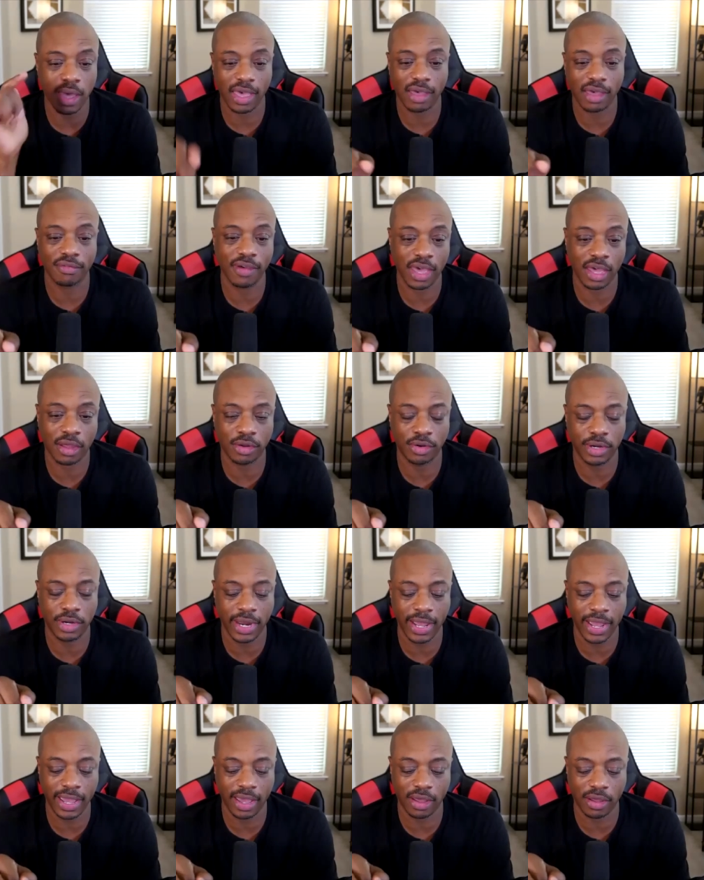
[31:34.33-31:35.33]
have out
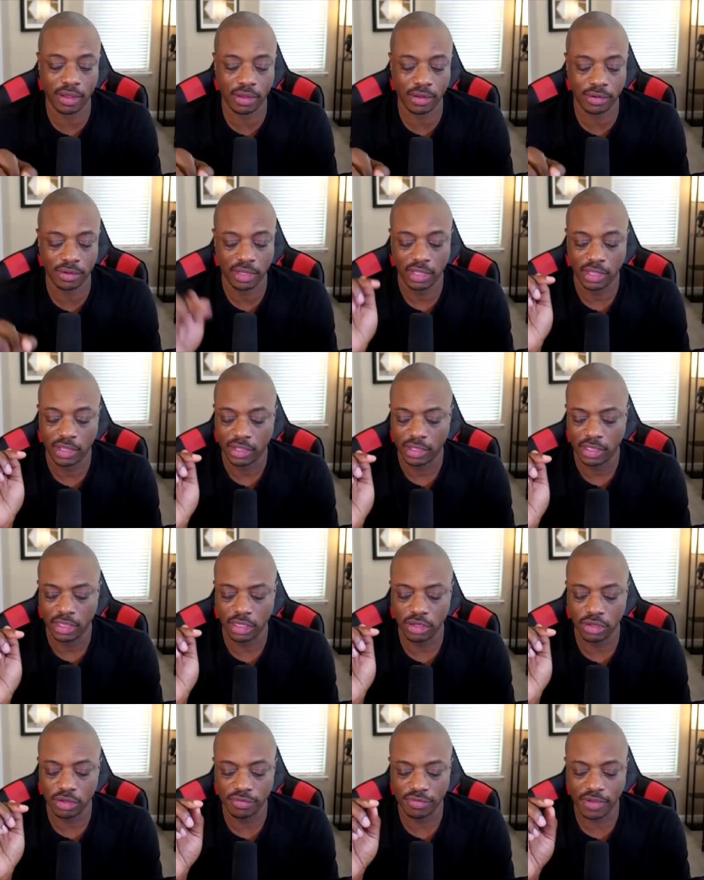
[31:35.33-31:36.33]
now,
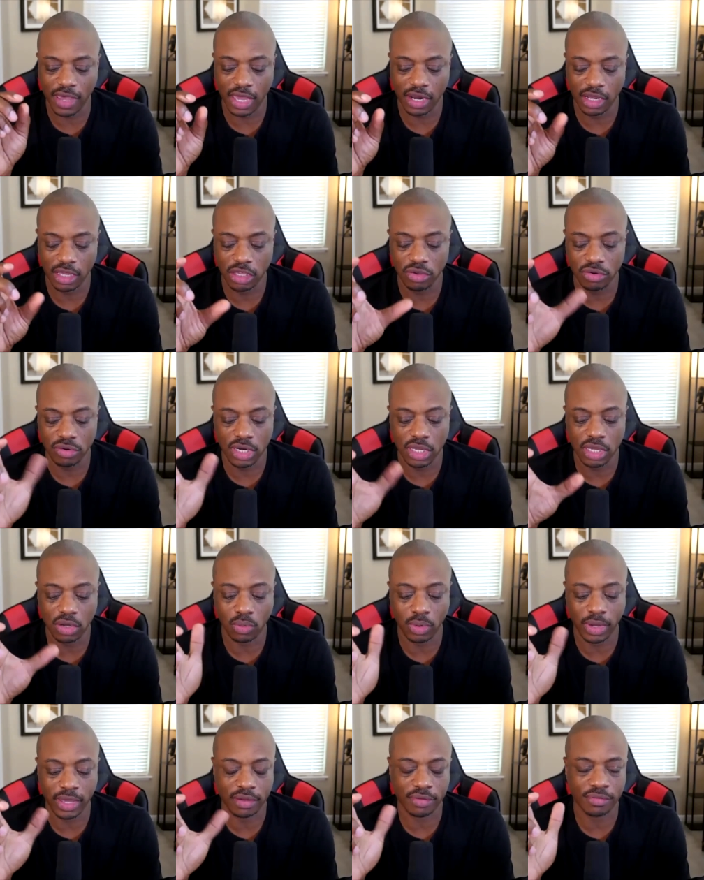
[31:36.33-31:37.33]
you've got a unique
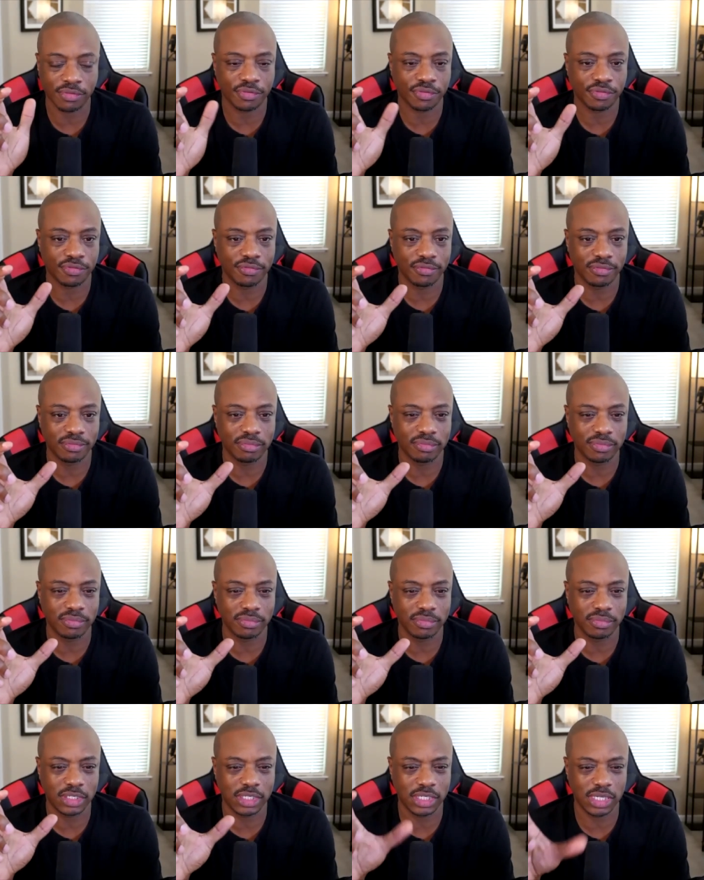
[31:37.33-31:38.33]
way of
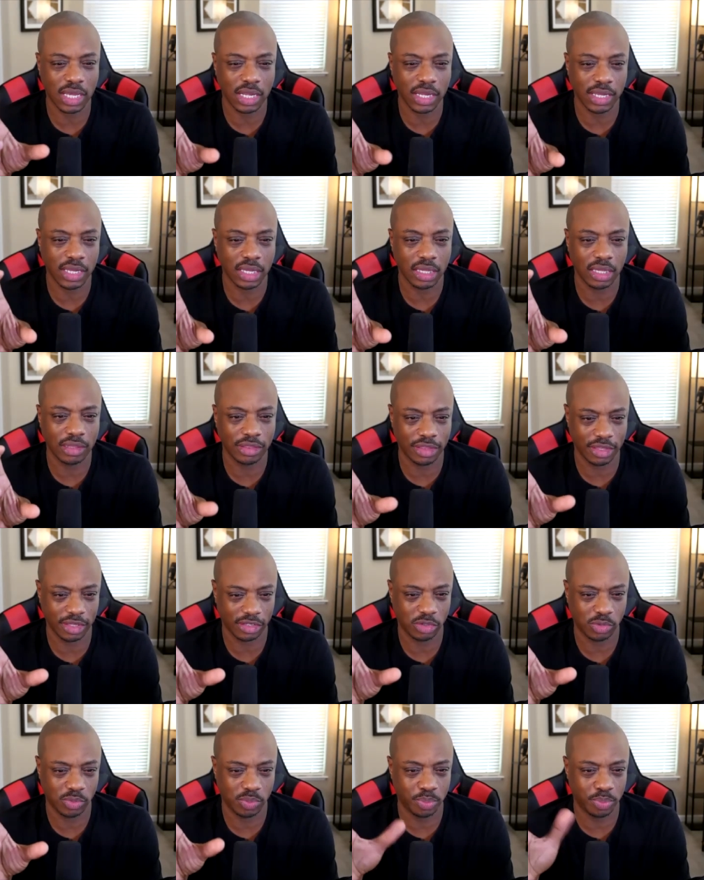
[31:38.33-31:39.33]
selling
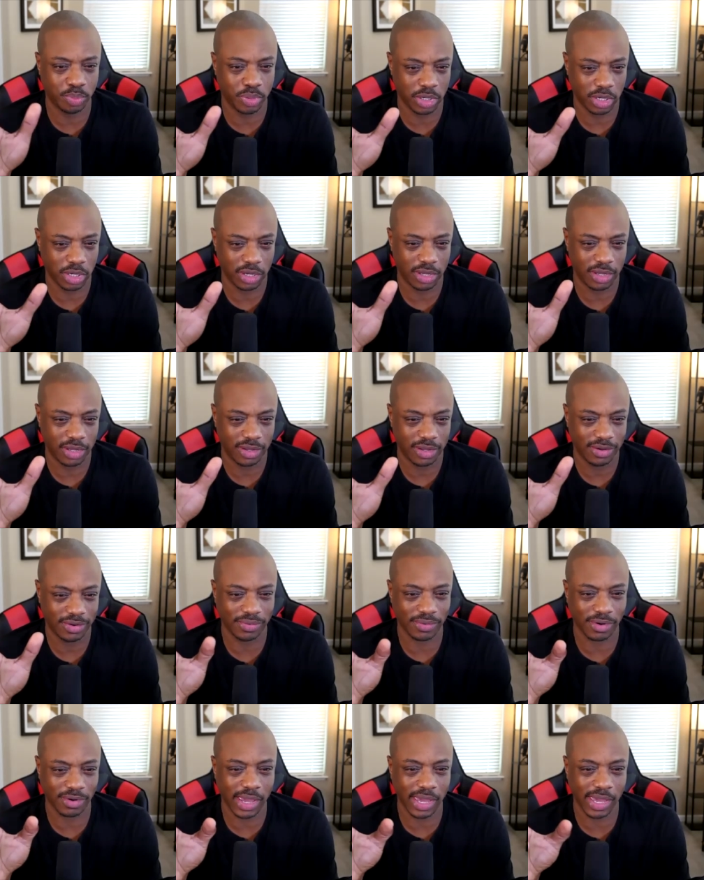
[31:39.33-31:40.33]
this book,
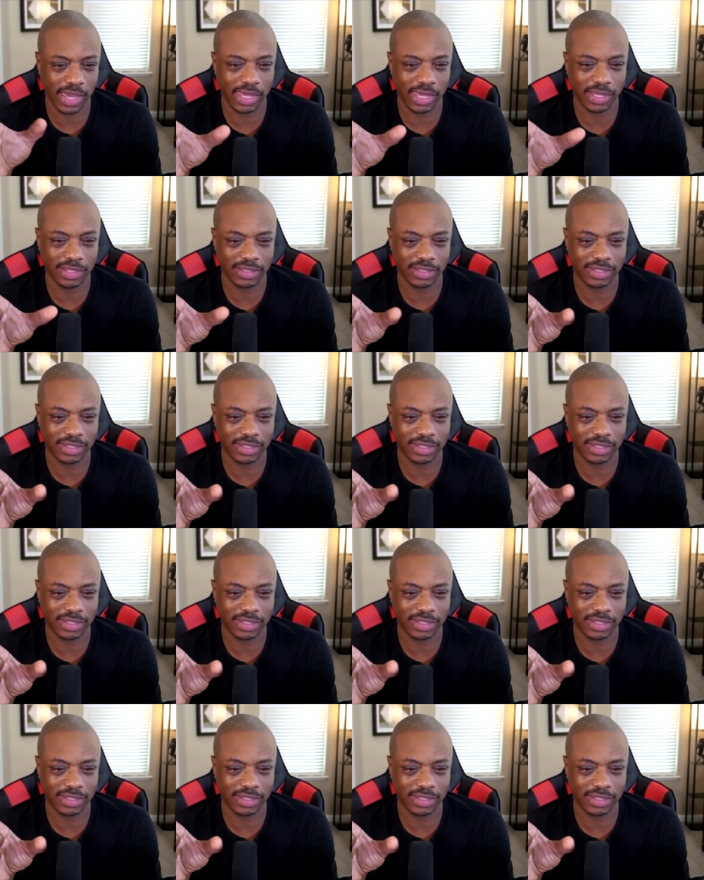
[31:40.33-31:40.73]
right? That's